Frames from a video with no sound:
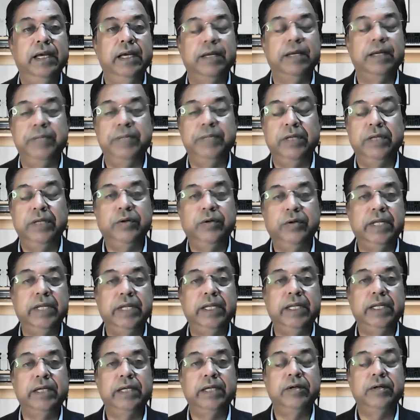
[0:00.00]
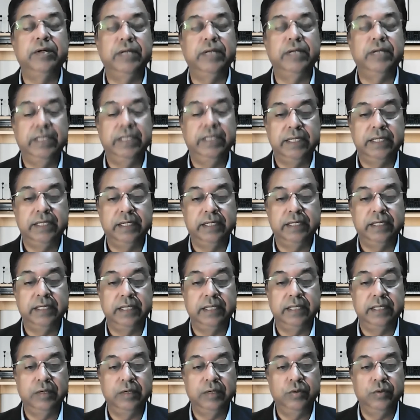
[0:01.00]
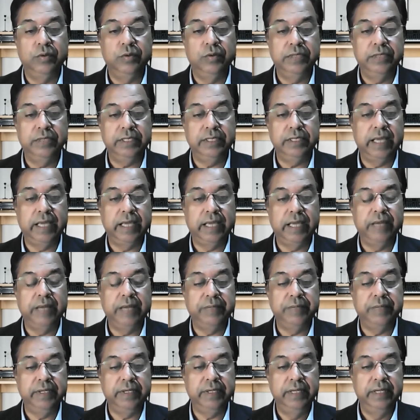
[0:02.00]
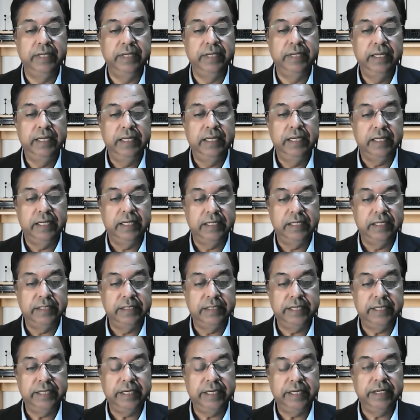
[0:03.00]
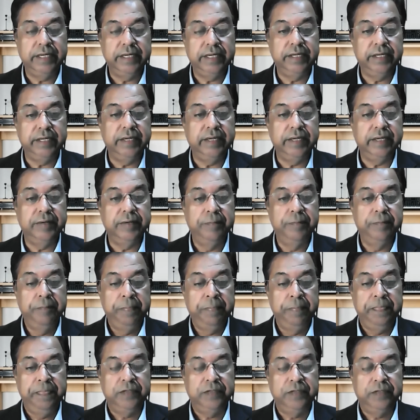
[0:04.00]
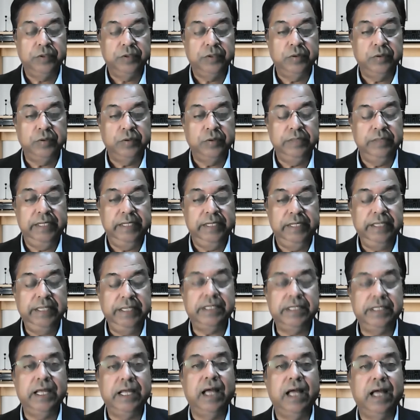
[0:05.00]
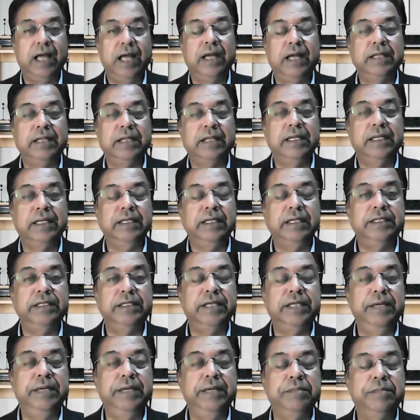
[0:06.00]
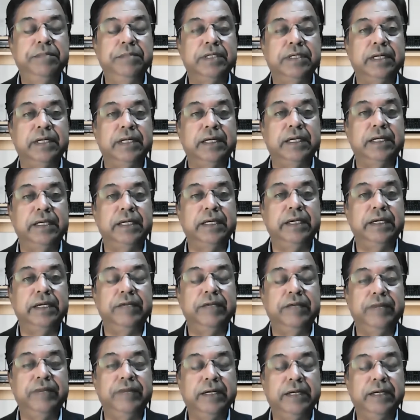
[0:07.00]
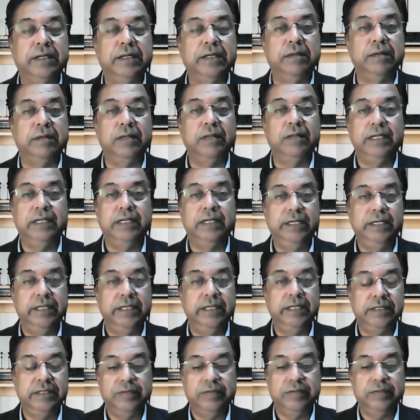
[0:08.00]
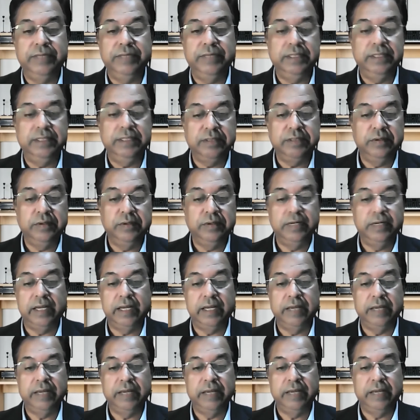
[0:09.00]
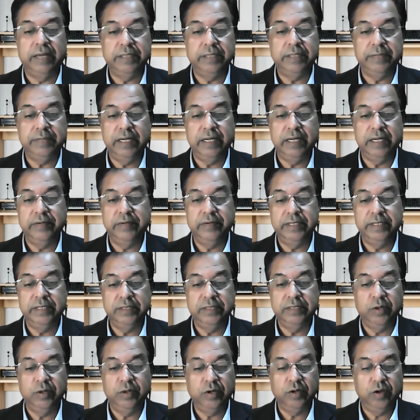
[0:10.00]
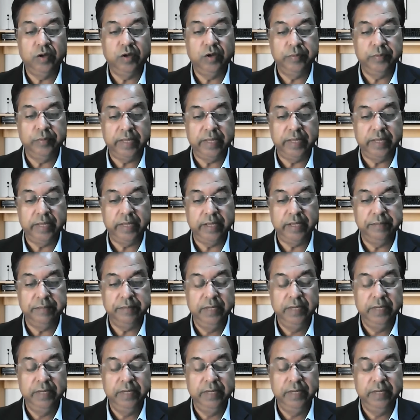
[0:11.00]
without any collateral, the loans can be taken here. So these are the schemes. In fact, all the details of this on msmeadvisor.com I have